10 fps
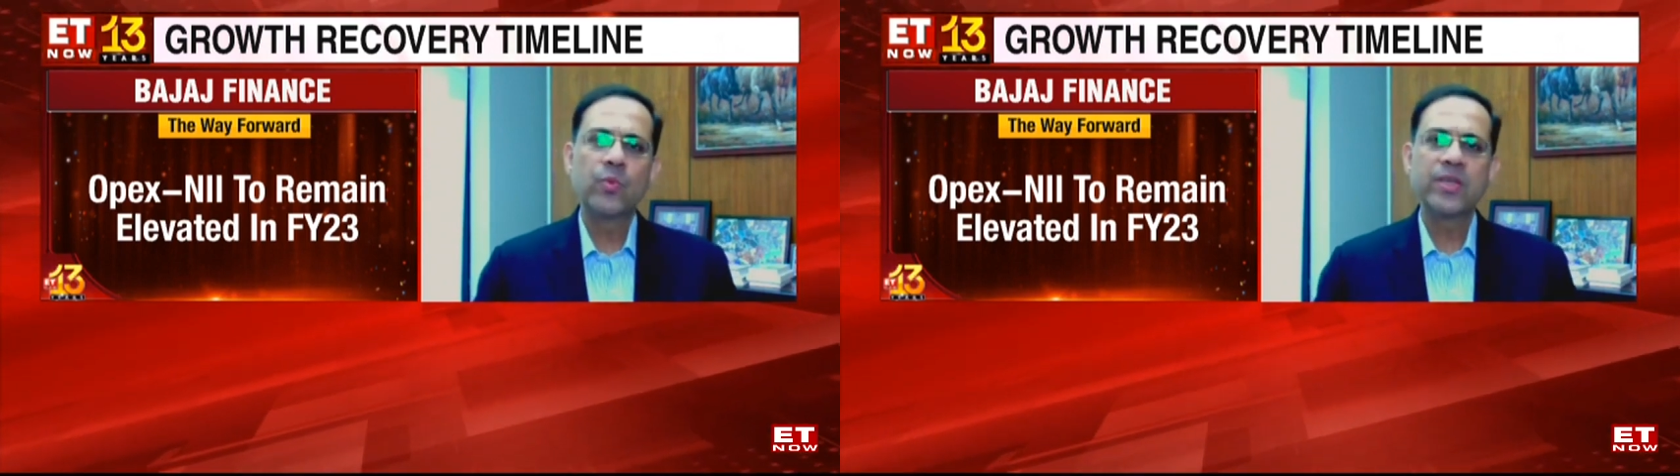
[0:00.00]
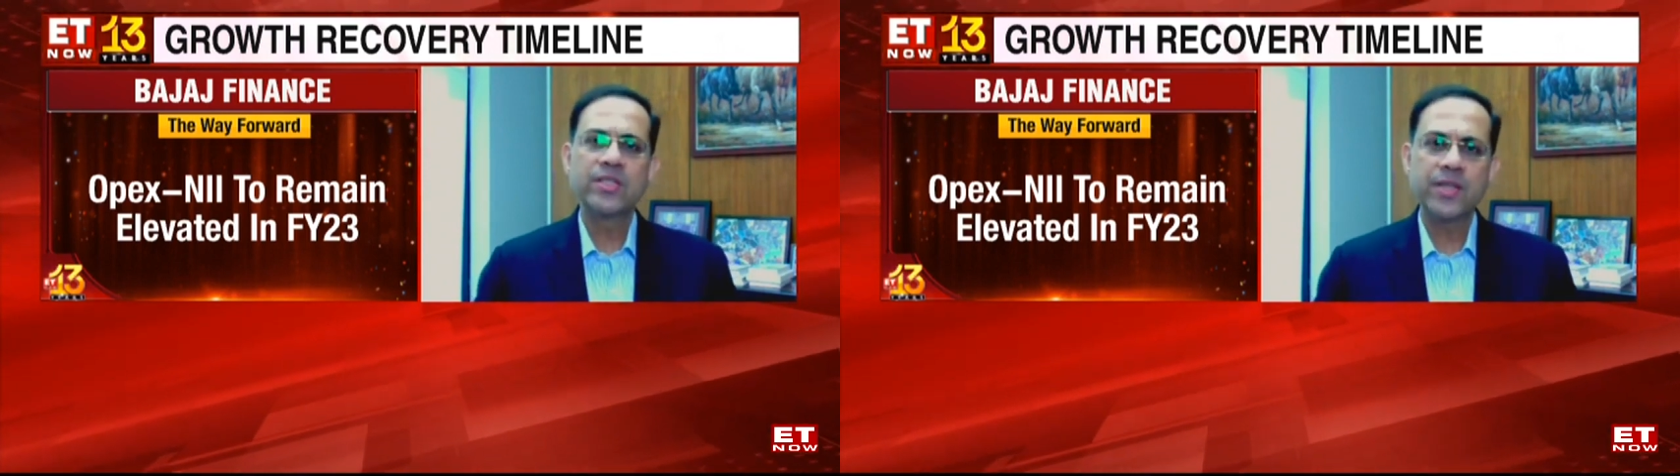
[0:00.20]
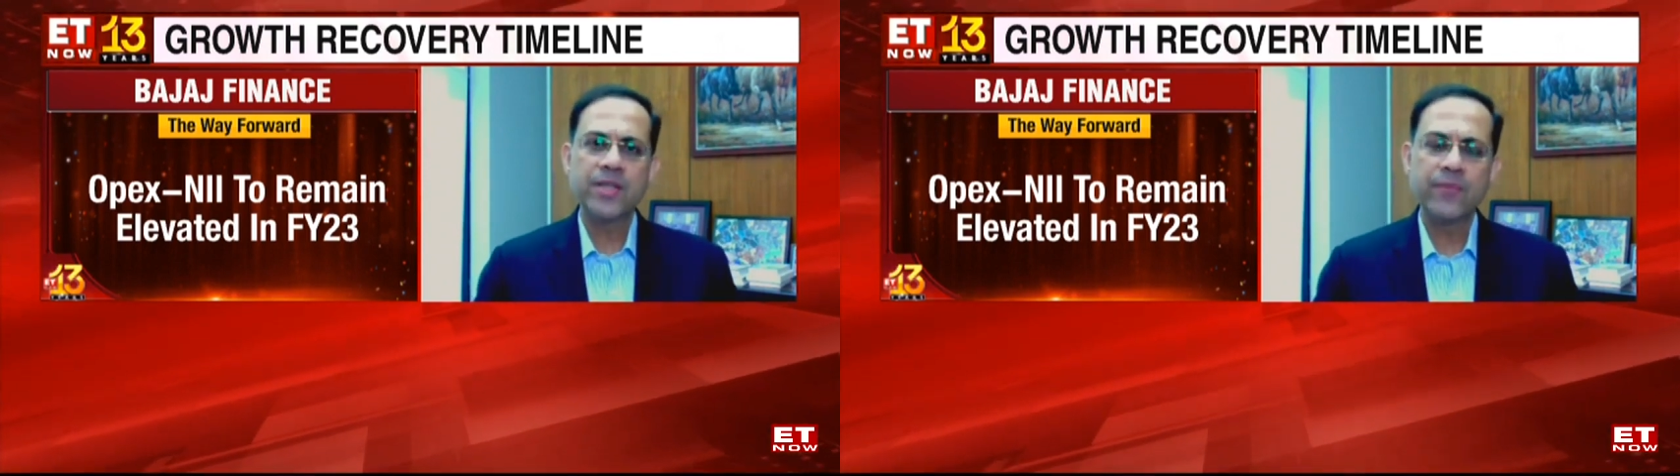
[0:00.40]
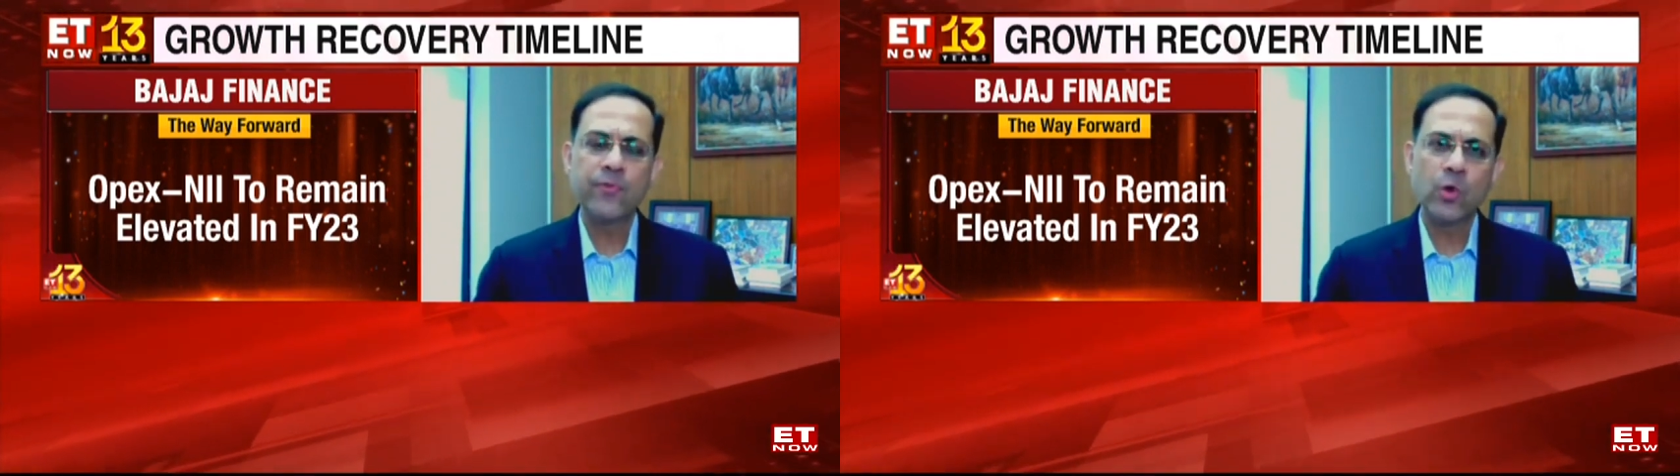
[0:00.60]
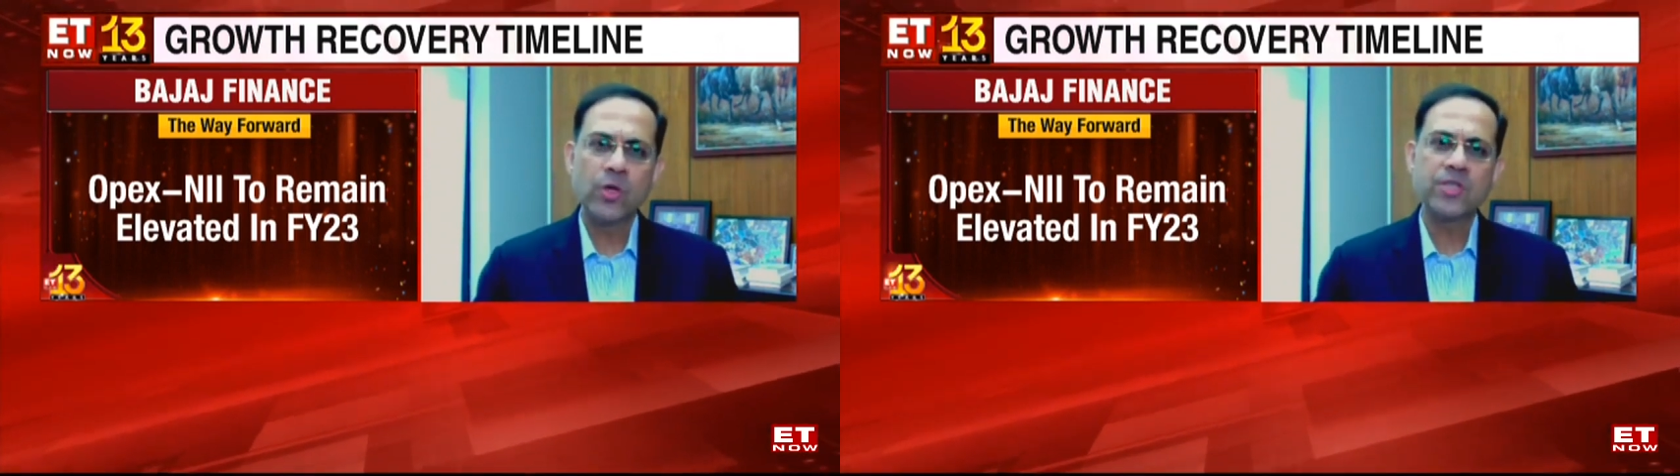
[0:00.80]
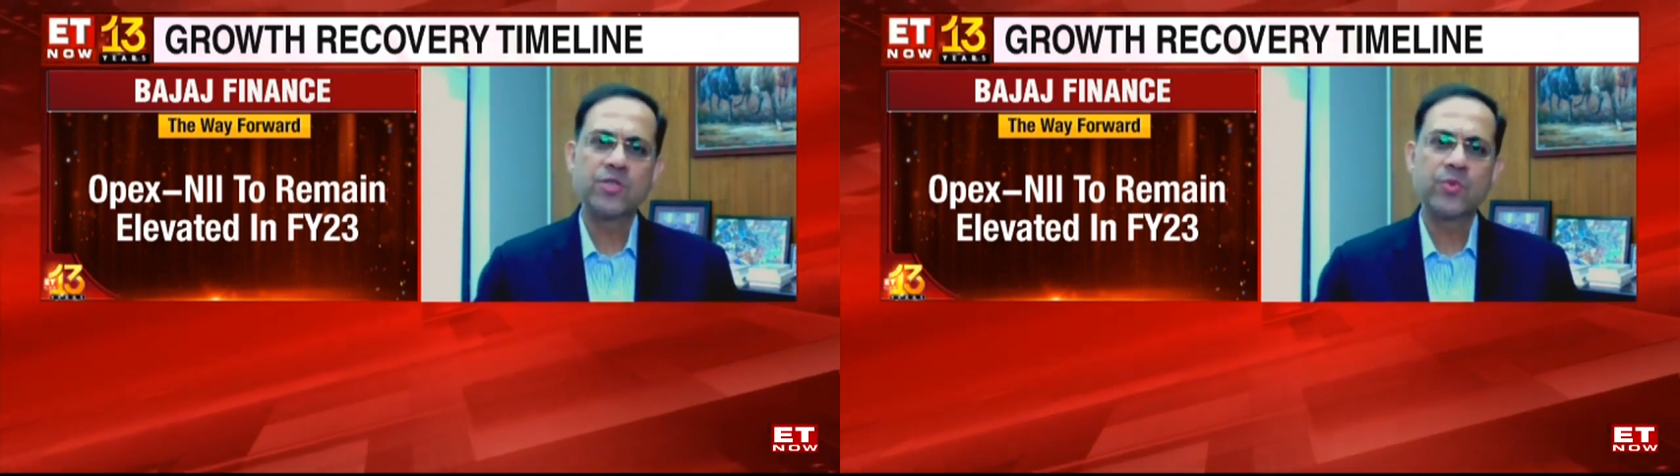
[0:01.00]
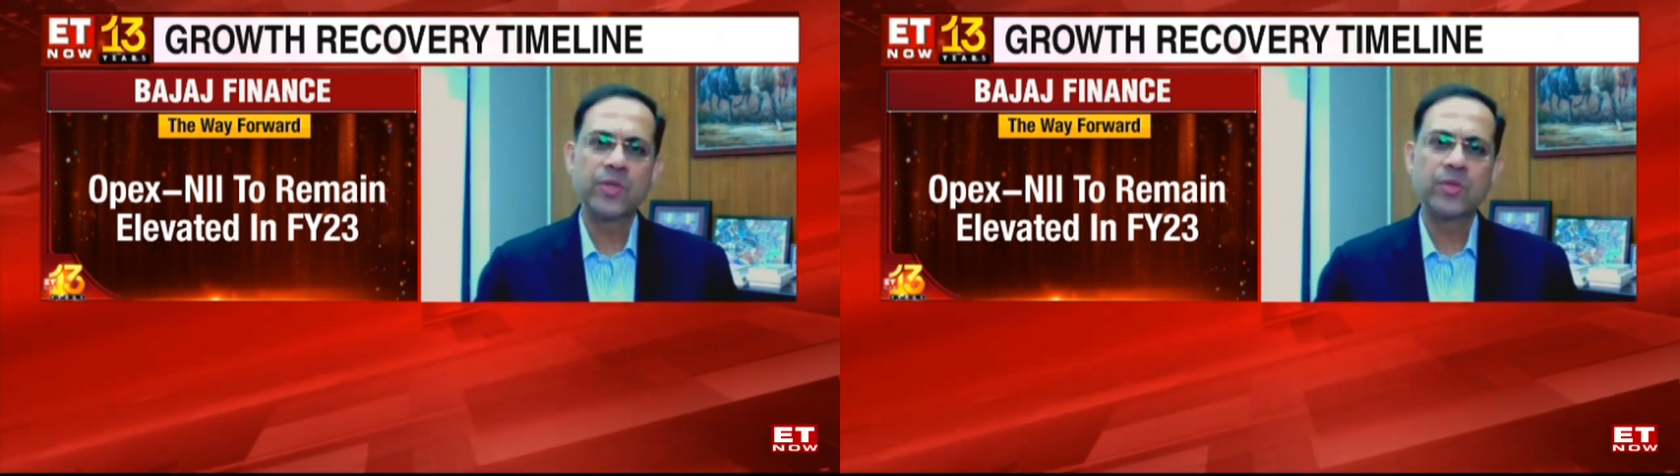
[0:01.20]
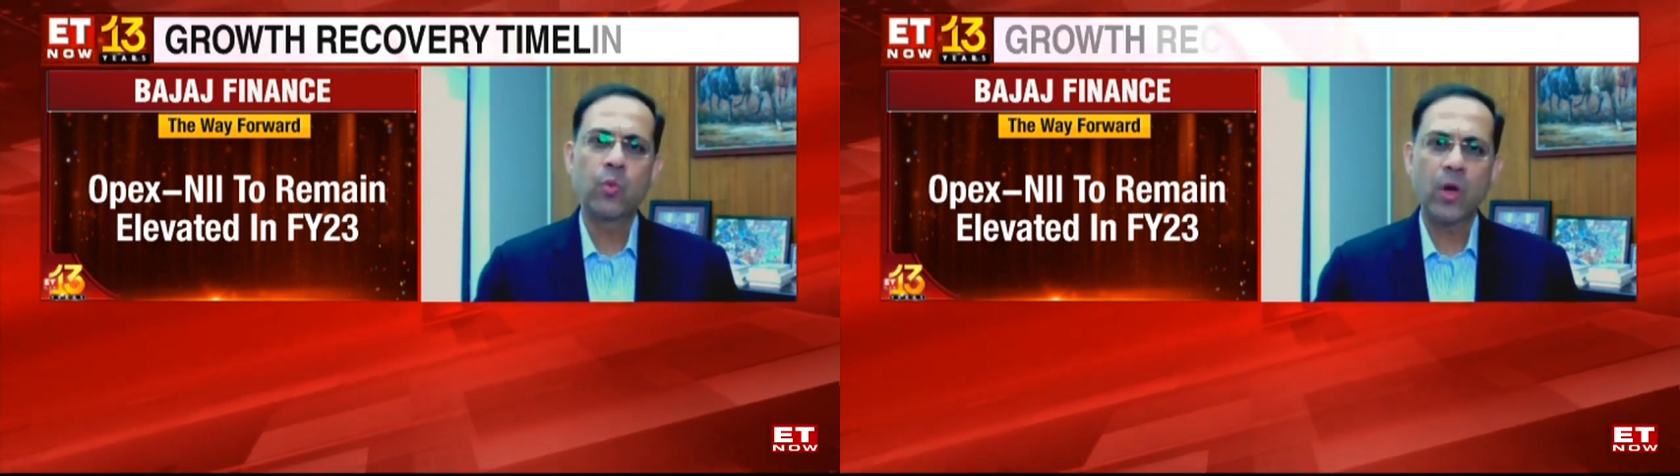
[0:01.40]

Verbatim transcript: we stay focused with